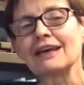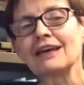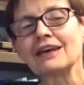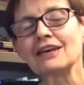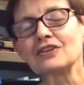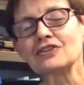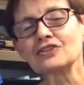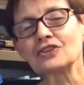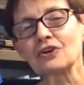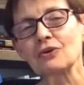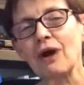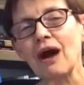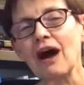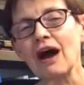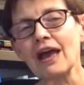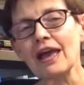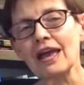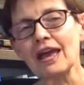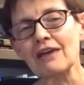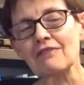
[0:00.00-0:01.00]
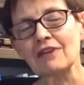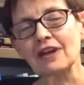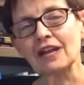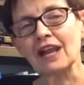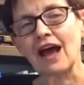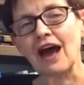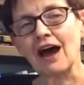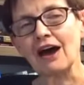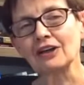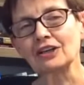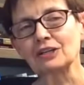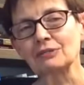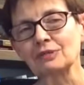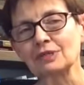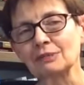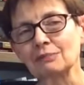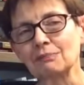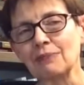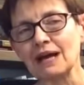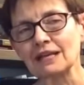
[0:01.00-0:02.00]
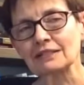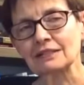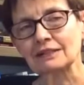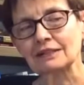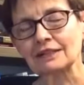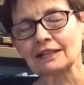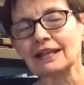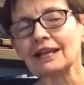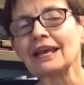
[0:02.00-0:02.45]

So I have an argument button,